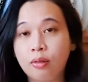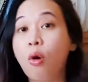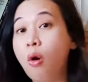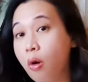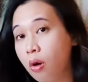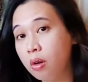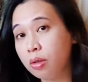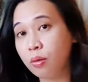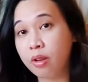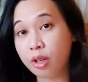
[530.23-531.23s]

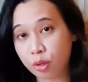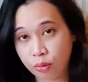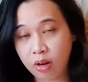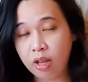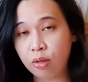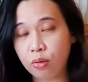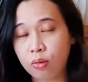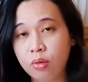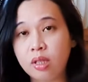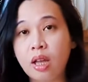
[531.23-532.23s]
Or tulis surat
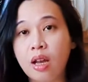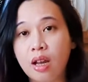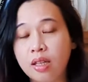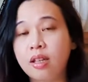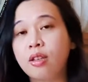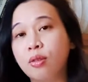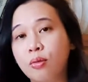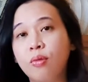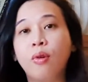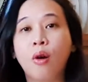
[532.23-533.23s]
tu salah
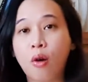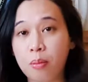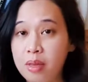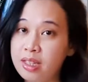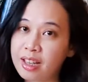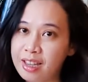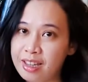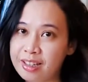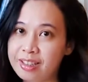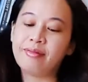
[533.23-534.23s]
satu hobi
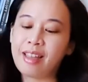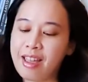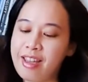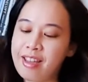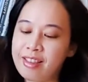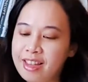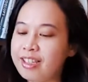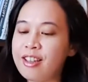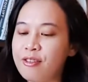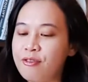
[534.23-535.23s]
saya. And
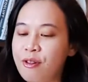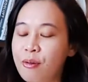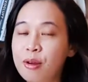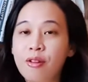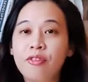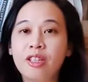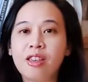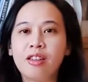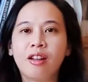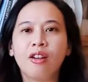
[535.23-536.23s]
that's it for one
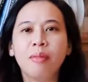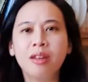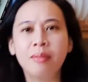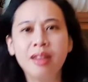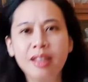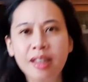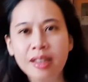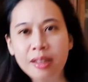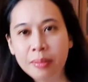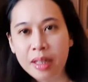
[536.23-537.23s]
conversation. How many minutes
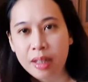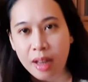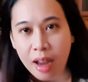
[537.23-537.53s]
has it been?